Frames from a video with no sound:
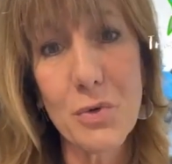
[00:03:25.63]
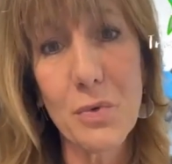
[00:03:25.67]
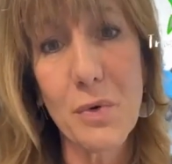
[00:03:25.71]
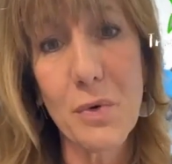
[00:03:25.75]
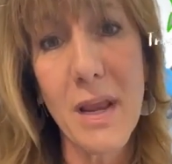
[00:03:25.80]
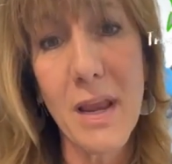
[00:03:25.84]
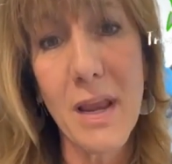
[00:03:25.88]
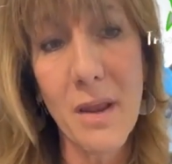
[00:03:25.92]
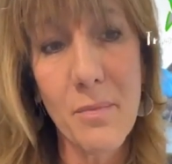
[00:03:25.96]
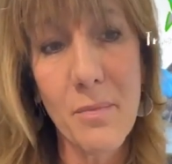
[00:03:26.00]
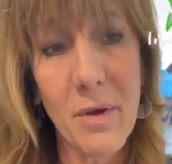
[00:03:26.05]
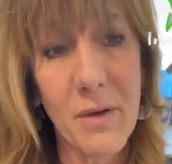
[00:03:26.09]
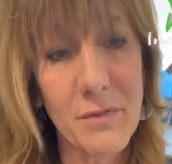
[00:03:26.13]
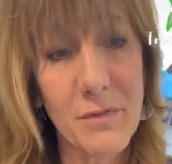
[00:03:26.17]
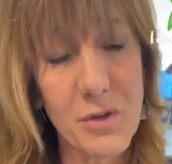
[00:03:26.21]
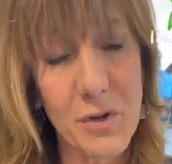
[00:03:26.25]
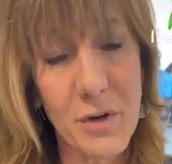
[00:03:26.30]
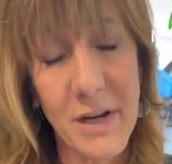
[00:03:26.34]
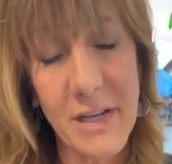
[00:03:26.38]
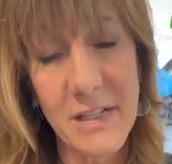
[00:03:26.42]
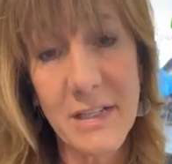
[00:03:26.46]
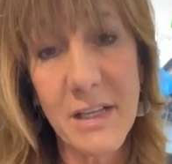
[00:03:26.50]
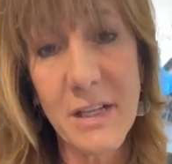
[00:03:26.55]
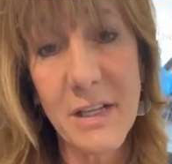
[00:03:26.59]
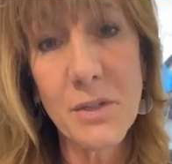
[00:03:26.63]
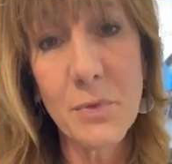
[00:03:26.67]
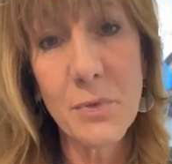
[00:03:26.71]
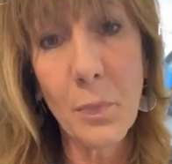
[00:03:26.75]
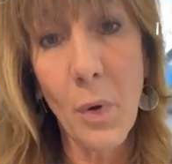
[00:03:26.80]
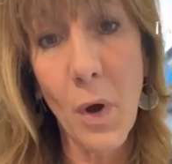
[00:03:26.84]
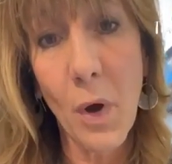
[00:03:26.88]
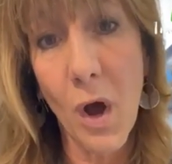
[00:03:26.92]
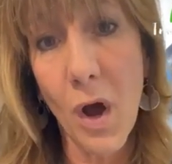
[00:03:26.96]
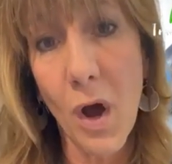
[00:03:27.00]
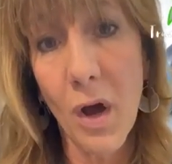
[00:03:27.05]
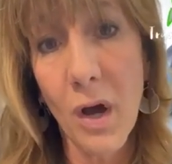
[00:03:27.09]
dream of Tracy's
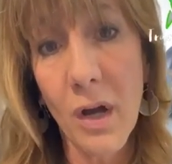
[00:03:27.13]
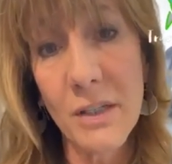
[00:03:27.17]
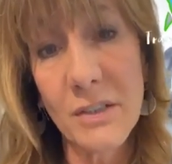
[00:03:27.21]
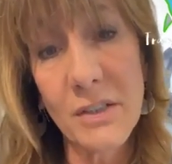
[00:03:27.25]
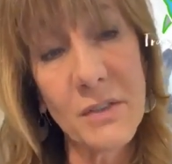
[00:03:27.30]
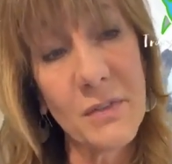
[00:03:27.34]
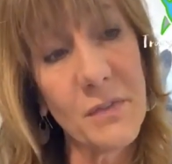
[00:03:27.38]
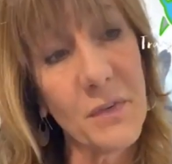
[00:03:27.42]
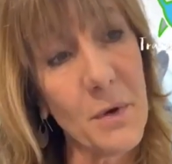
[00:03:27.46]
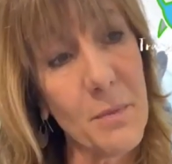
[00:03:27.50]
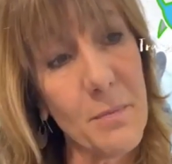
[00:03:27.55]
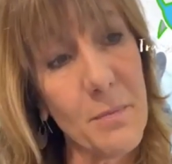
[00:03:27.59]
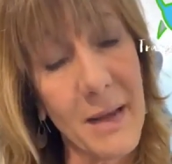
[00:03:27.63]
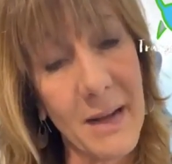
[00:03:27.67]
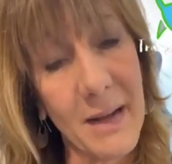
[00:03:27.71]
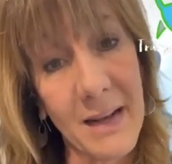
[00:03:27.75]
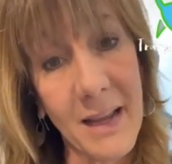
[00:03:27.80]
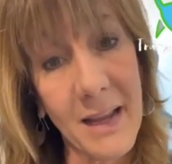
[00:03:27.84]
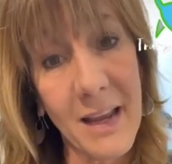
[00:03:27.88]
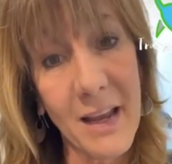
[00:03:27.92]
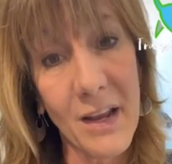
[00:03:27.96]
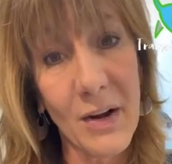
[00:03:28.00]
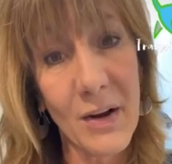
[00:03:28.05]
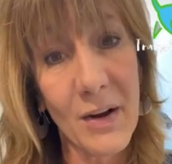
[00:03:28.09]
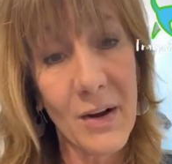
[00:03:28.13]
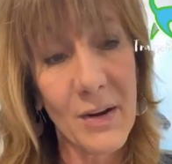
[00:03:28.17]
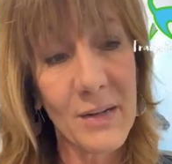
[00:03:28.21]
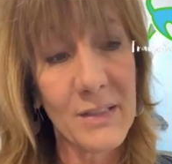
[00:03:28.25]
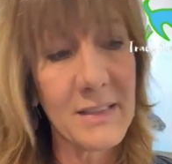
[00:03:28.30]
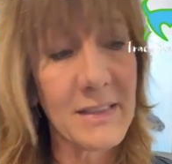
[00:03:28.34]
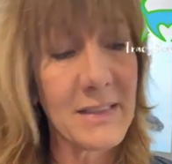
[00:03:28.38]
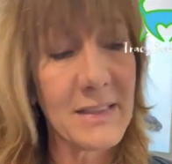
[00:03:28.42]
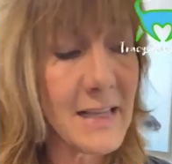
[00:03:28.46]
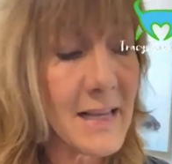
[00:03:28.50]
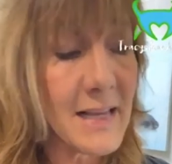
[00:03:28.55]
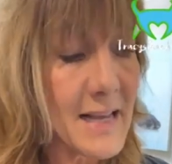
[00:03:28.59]
Paws for many
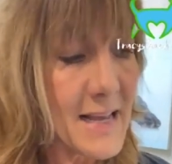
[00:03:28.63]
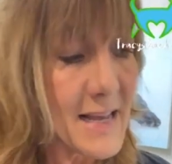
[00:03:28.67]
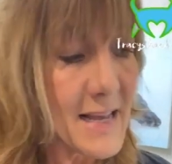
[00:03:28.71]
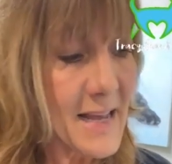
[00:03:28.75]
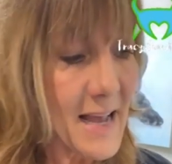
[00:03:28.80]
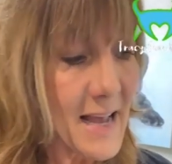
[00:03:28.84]
years.